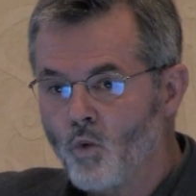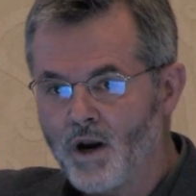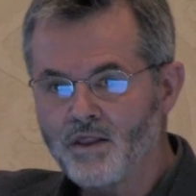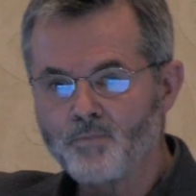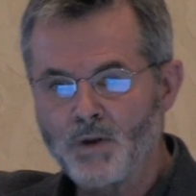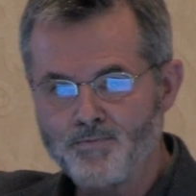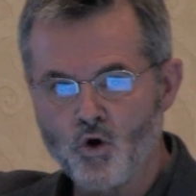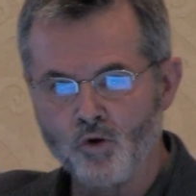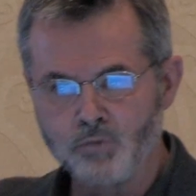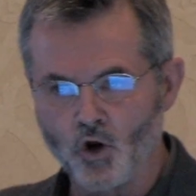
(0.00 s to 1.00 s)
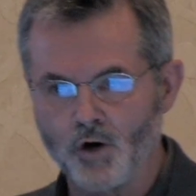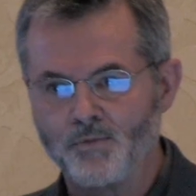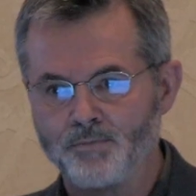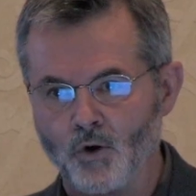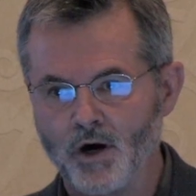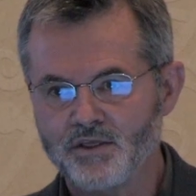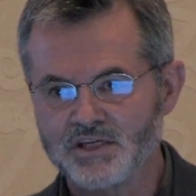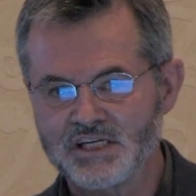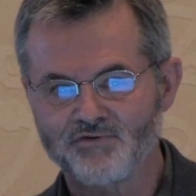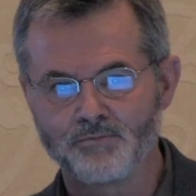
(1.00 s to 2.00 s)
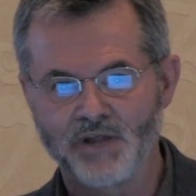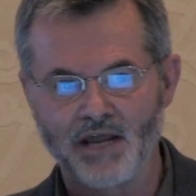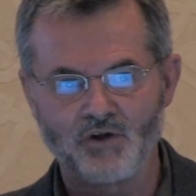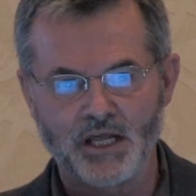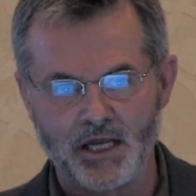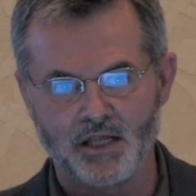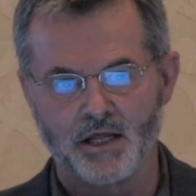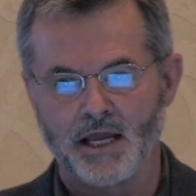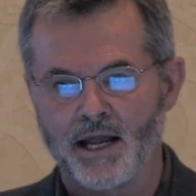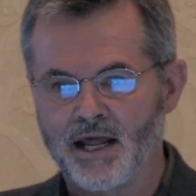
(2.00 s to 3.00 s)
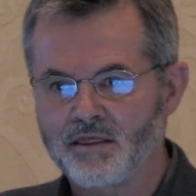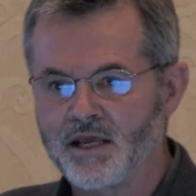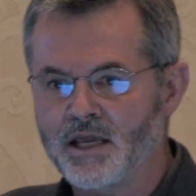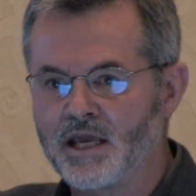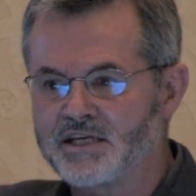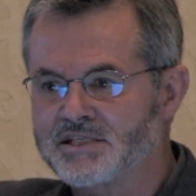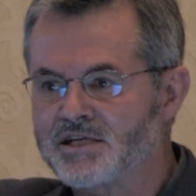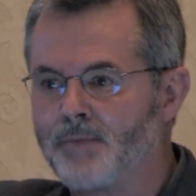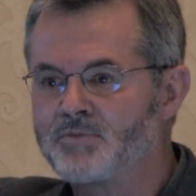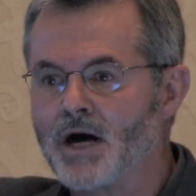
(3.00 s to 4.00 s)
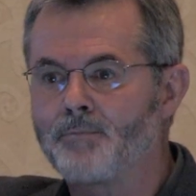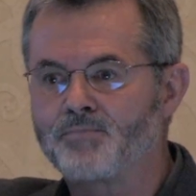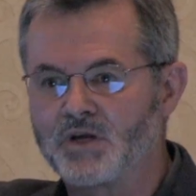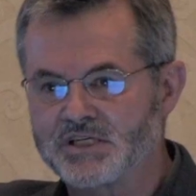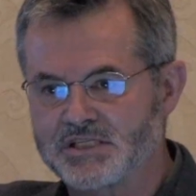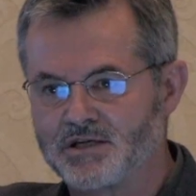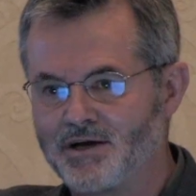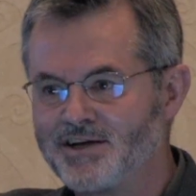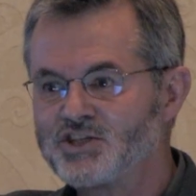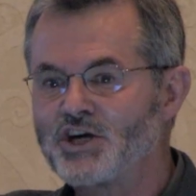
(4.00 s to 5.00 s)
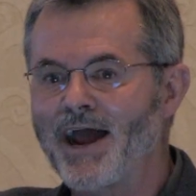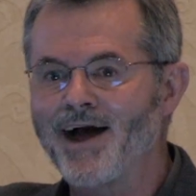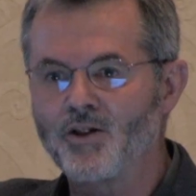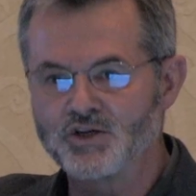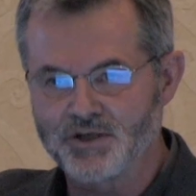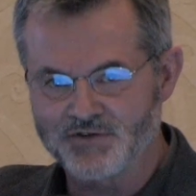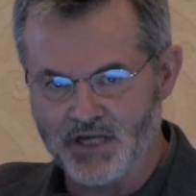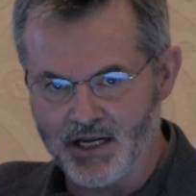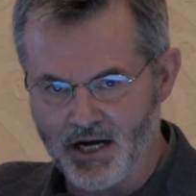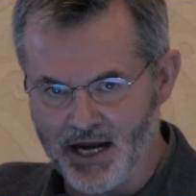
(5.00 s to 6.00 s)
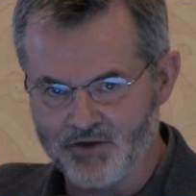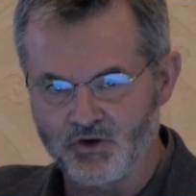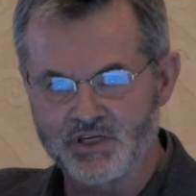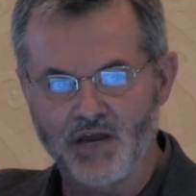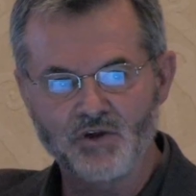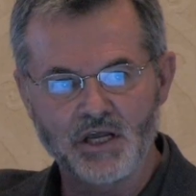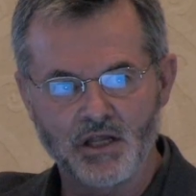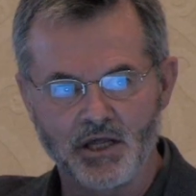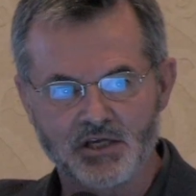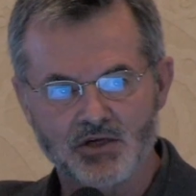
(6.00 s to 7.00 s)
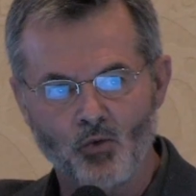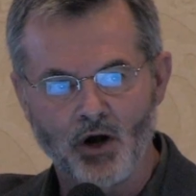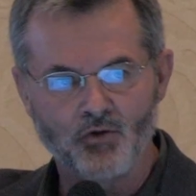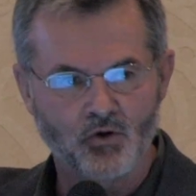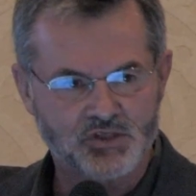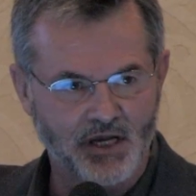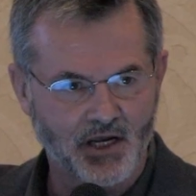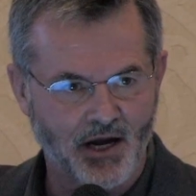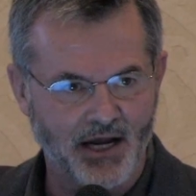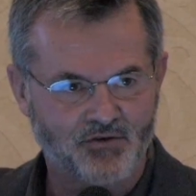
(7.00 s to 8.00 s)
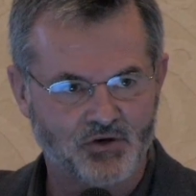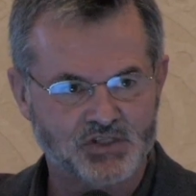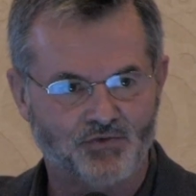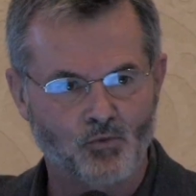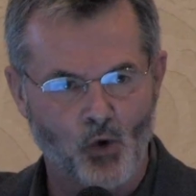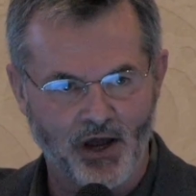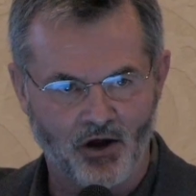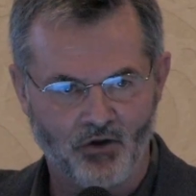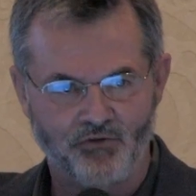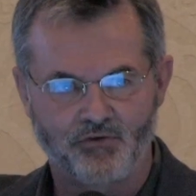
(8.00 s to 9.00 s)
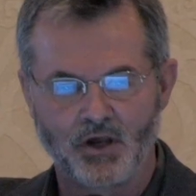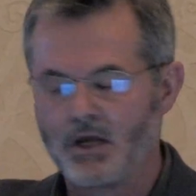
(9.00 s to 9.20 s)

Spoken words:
of the people who blurbed the book, this is from David Healy, and I think he summed up this challenge of psychiatry. David Healy is a well-known psychiatrist from Wales.